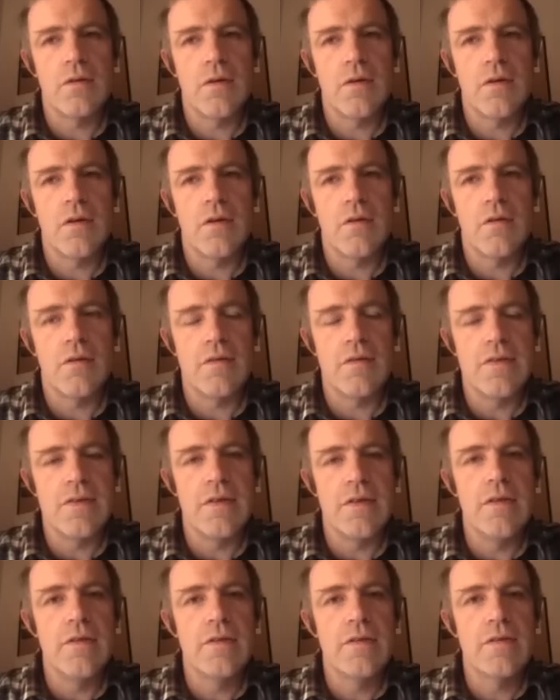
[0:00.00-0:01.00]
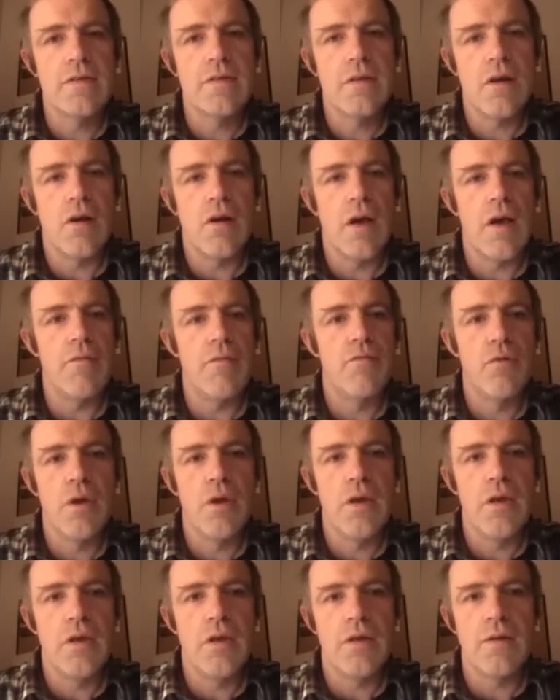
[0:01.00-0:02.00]
a disease every
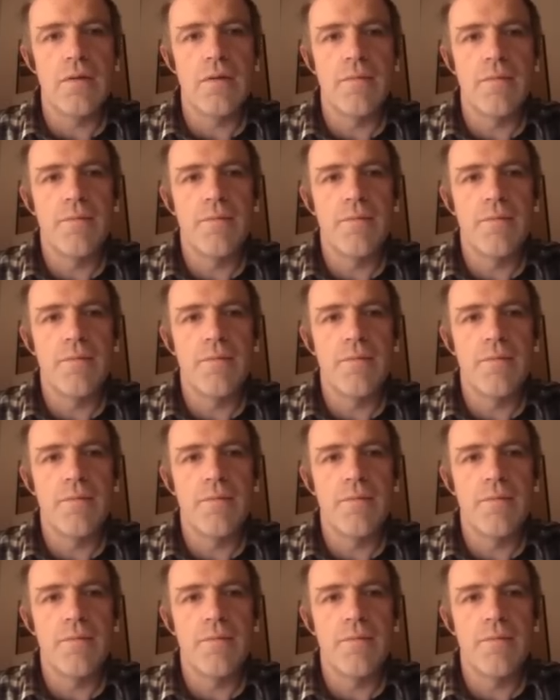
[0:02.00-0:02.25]
year.